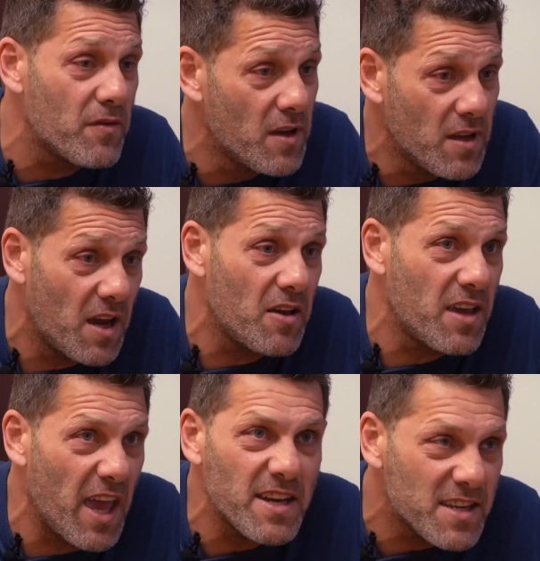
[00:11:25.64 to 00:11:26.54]
you know,
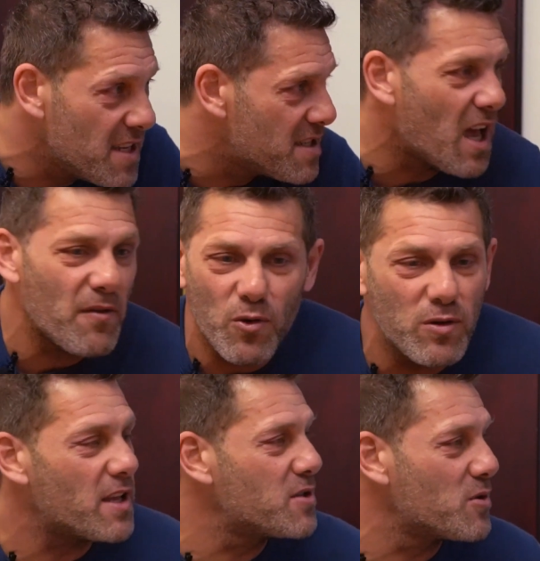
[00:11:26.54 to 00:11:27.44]
canteen staff, all
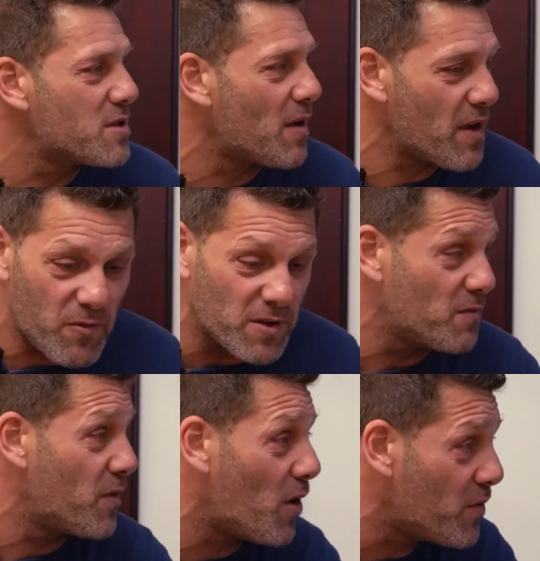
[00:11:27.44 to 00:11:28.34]
that sort of stuff. Everyone's
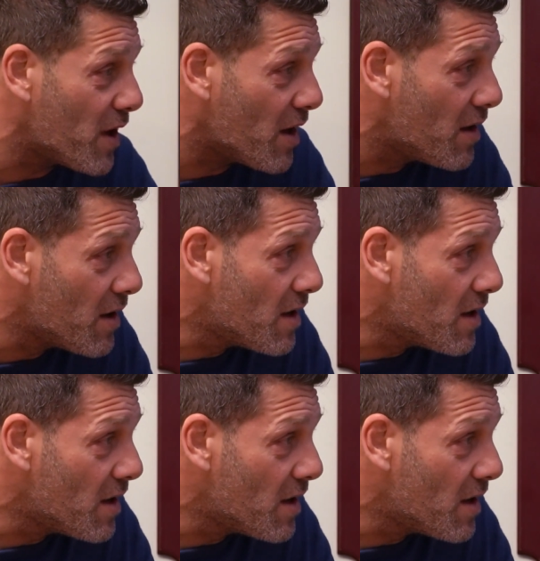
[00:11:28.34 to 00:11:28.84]
involved now.